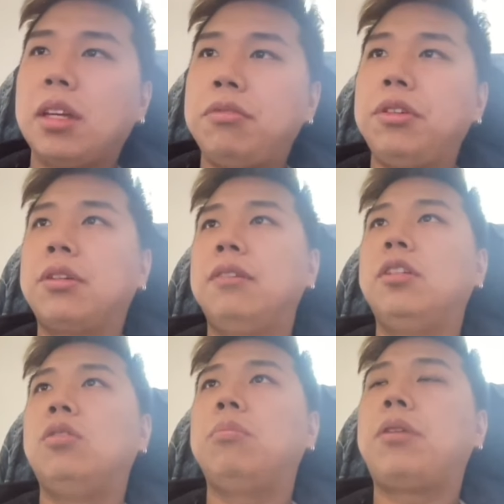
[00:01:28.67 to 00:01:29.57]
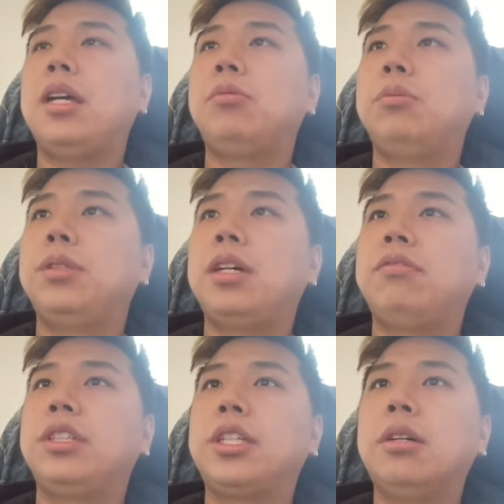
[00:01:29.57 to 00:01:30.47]
a few kind of lower price one would
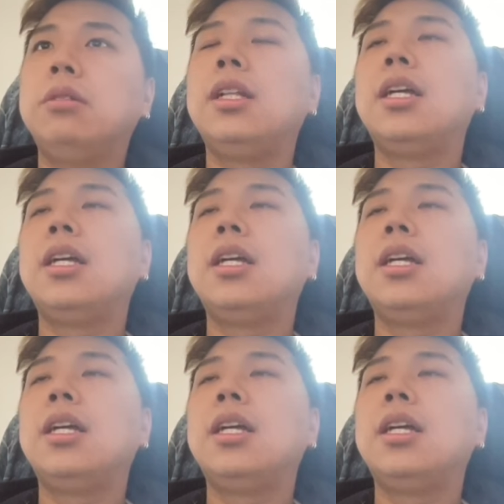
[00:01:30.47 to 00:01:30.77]
definitely go,